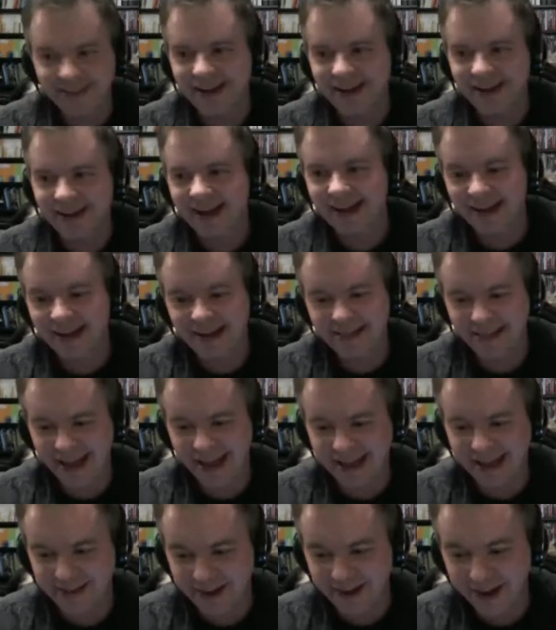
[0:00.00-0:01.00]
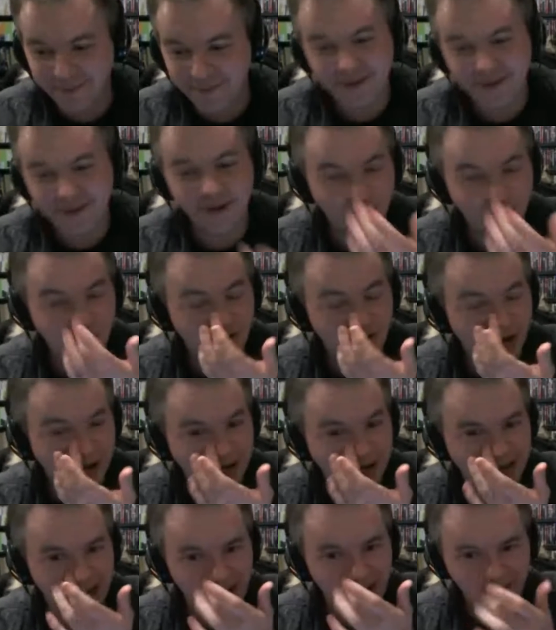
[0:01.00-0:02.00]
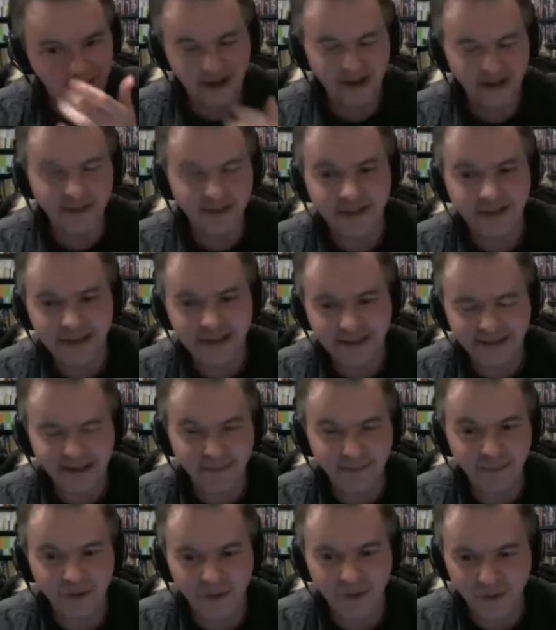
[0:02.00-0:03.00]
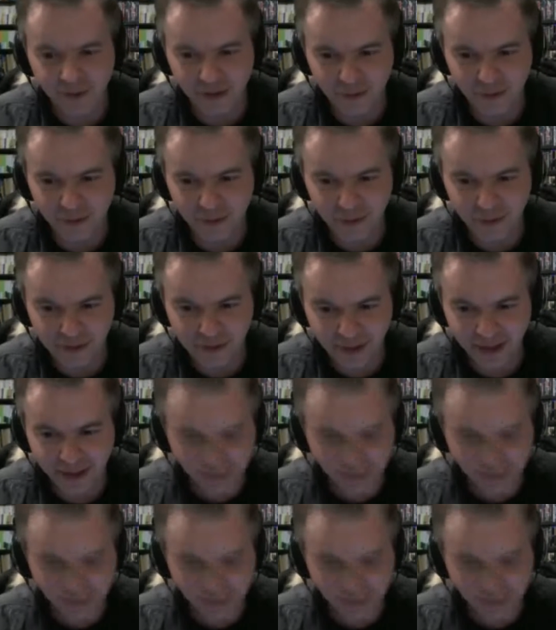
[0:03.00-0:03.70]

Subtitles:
I hate to come so far down on the typical liberal side of